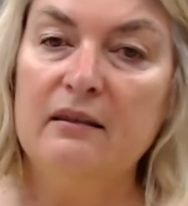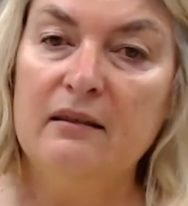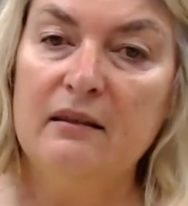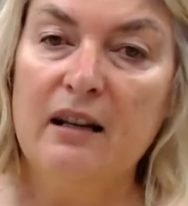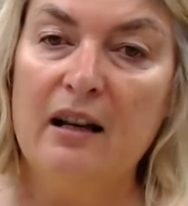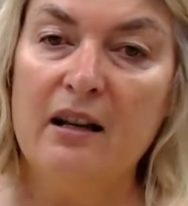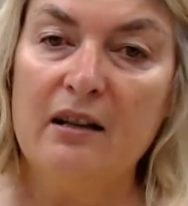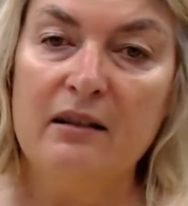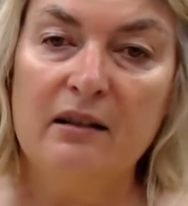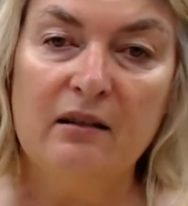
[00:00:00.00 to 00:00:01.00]

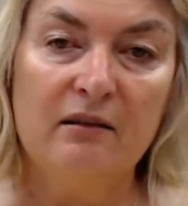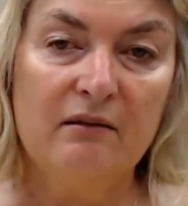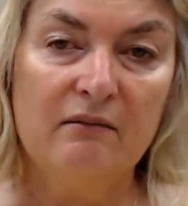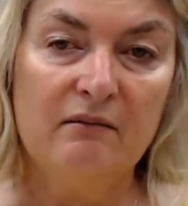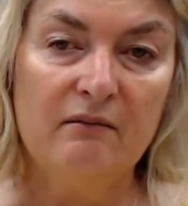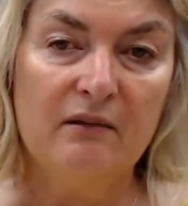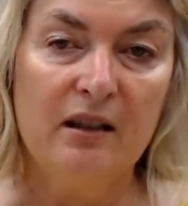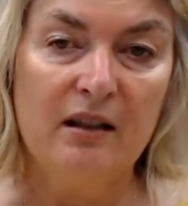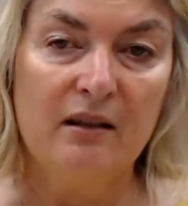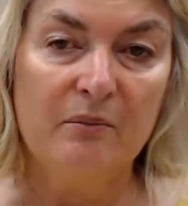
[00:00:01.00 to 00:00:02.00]
Little
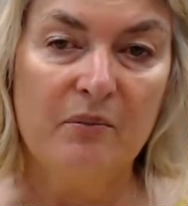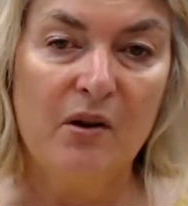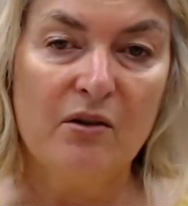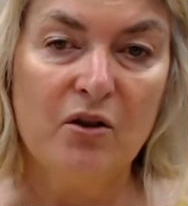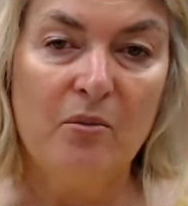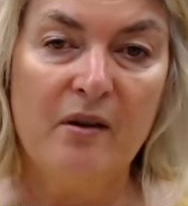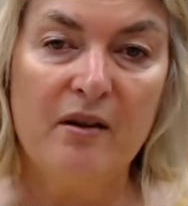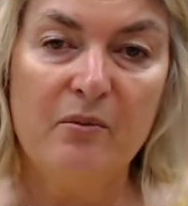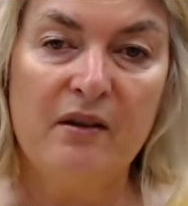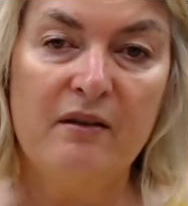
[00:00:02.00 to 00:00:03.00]
bra top, either
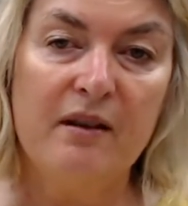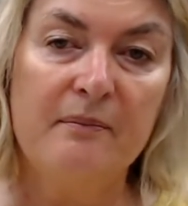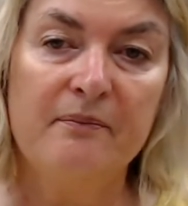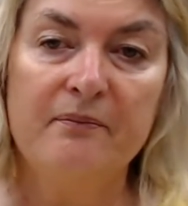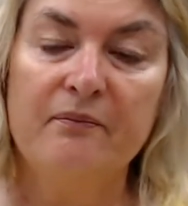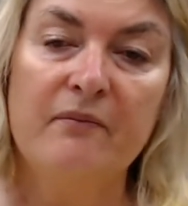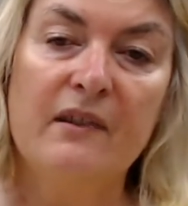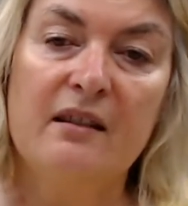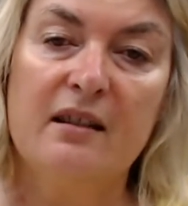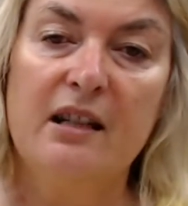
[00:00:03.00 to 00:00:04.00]
with
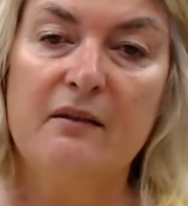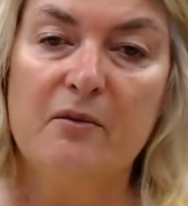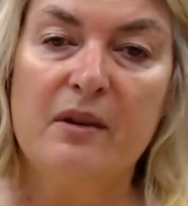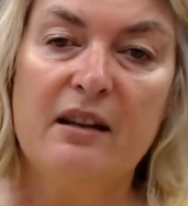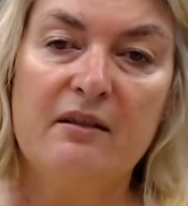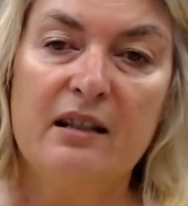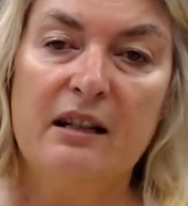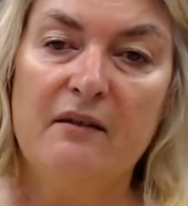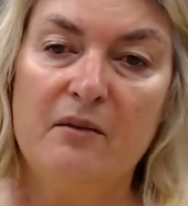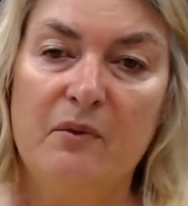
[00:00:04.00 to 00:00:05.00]
sleeves or without
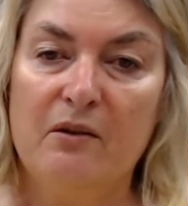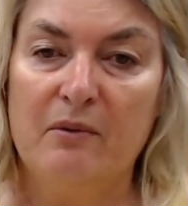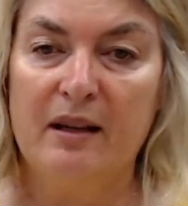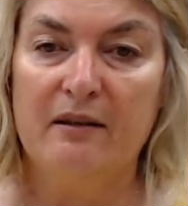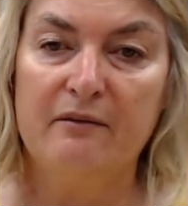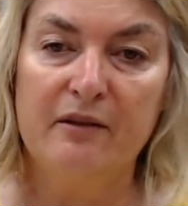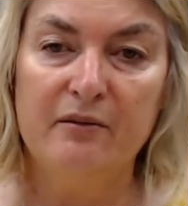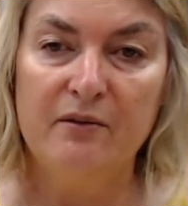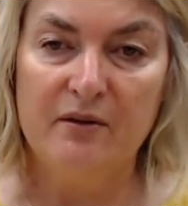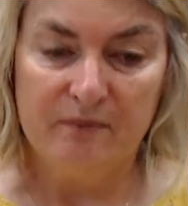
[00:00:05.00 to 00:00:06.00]
sleeves, with or without
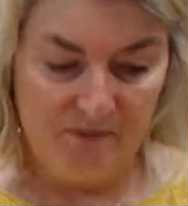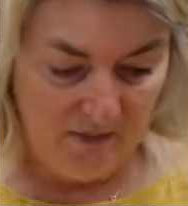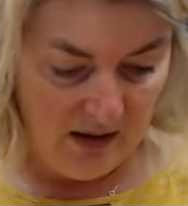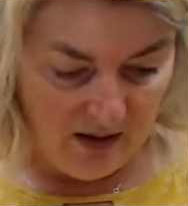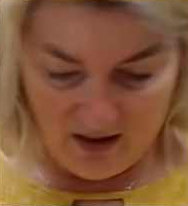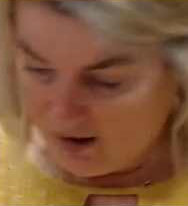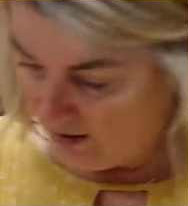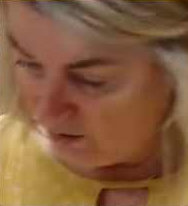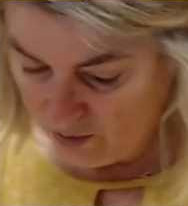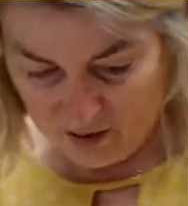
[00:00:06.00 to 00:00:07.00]
frills, and
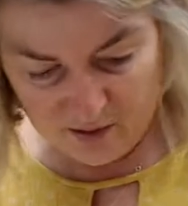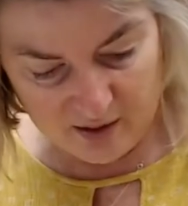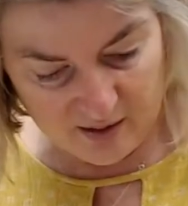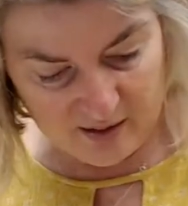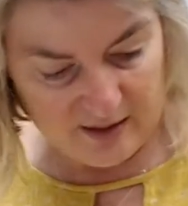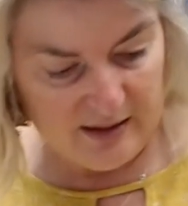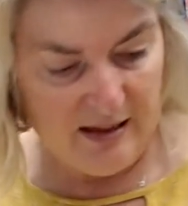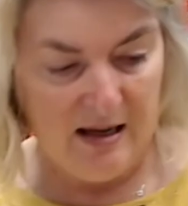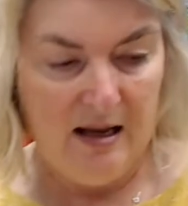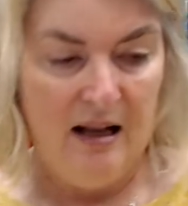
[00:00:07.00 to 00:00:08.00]
trousers.
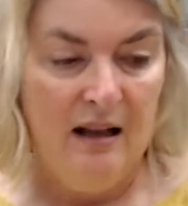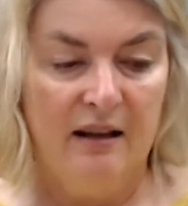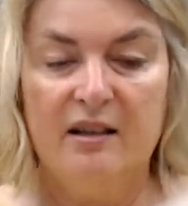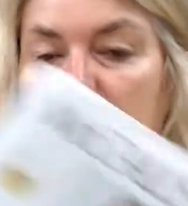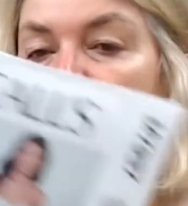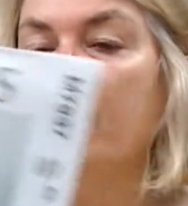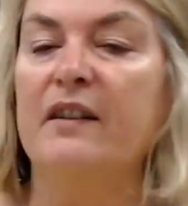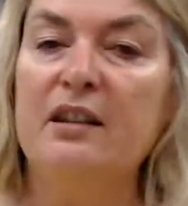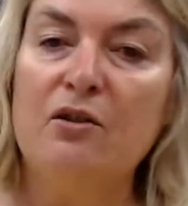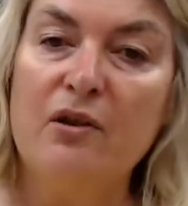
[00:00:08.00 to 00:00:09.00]
And some more
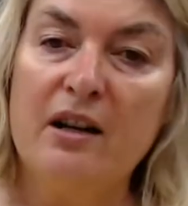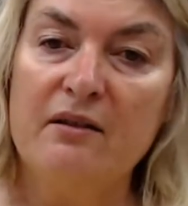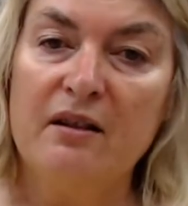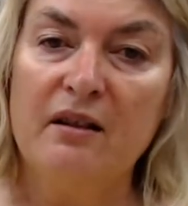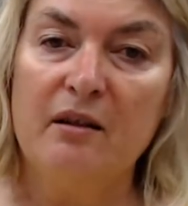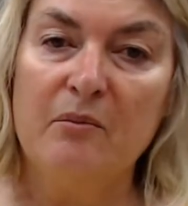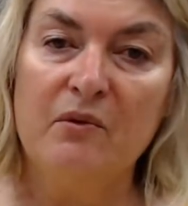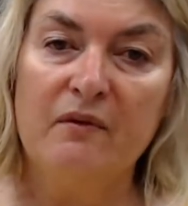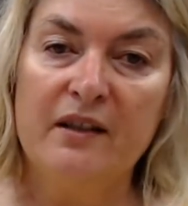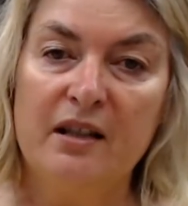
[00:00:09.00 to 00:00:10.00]
fitted trouser and more
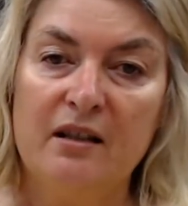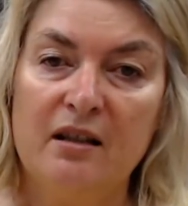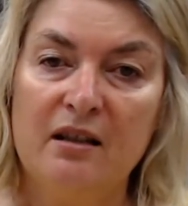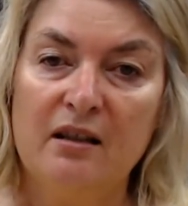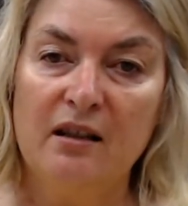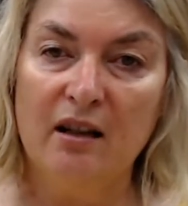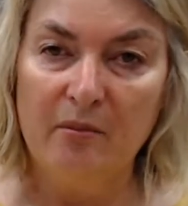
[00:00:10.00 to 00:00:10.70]
fitted cup.